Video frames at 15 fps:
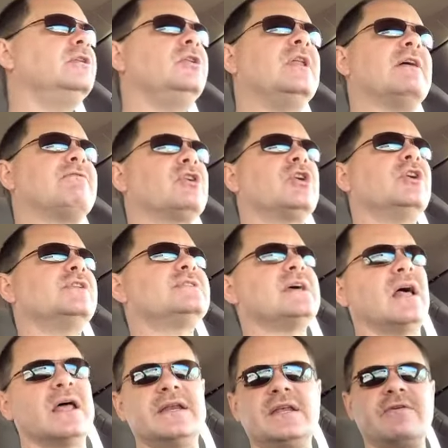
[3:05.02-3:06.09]
you never could
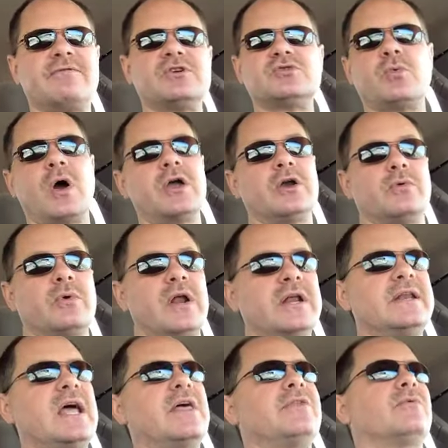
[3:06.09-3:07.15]
tell a difference while you're
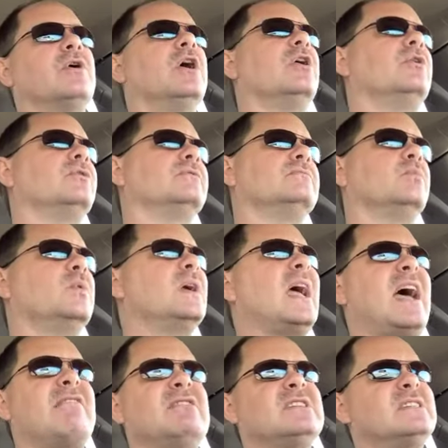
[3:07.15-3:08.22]
running down the road. We
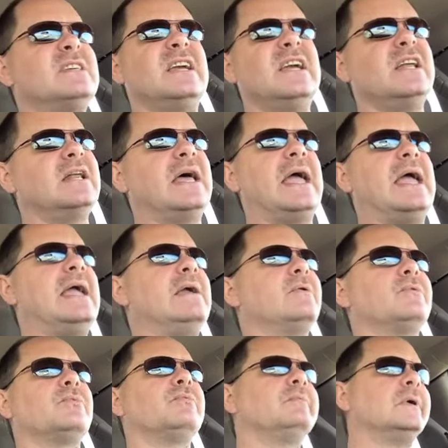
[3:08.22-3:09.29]
haven't seen a
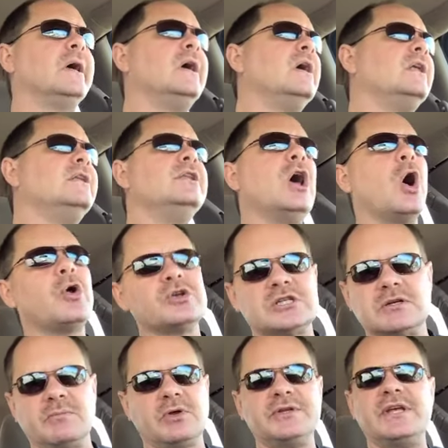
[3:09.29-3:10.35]

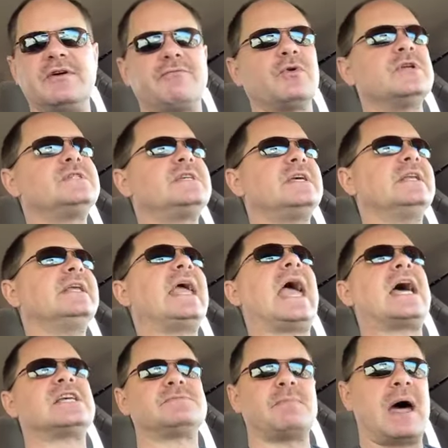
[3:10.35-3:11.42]
noticeable difference in
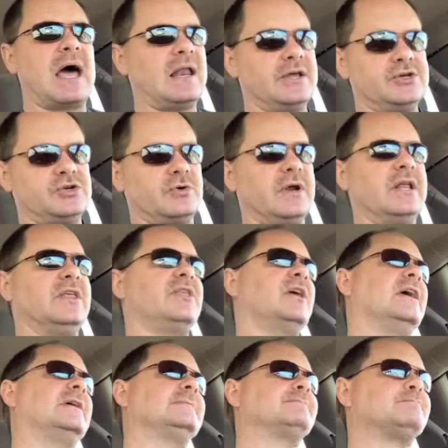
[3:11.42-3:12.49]
gas mileage or
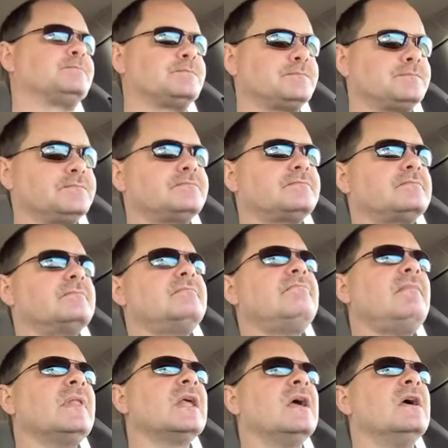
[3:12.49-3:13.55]
anything.
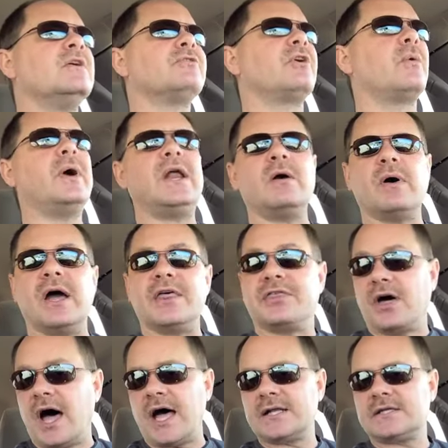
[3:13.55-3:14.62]
So anyway,
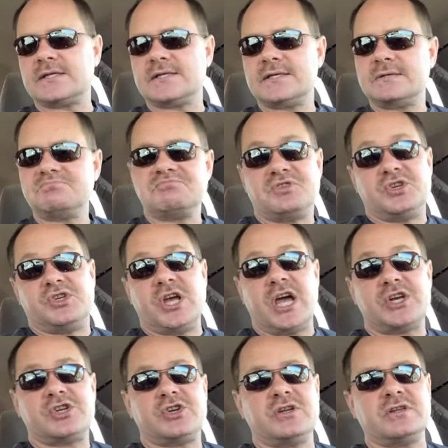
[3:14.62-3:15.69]
thoughts,
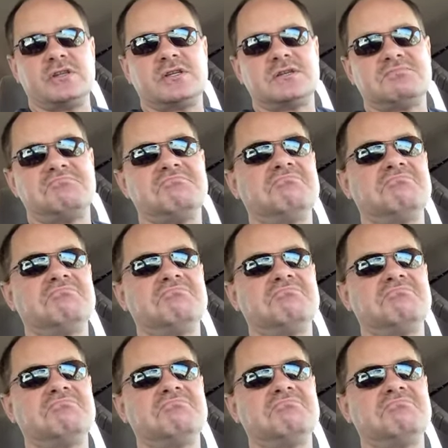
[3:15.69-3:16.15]
suggestions?